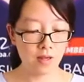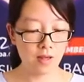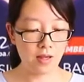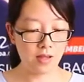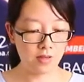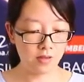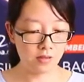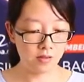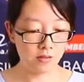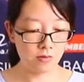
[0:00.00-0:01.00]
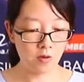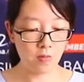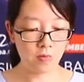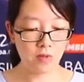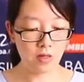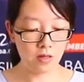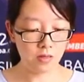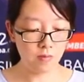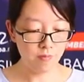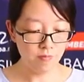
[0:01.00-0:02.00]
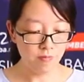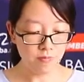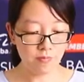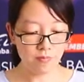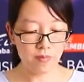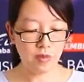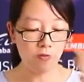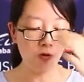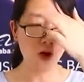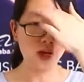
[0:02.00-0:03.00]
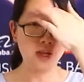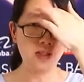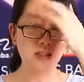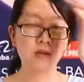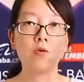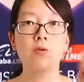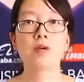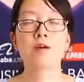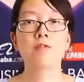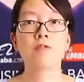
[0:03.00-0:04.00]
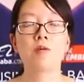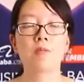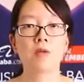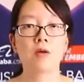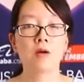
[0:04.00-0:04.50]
And from the forehead, we can from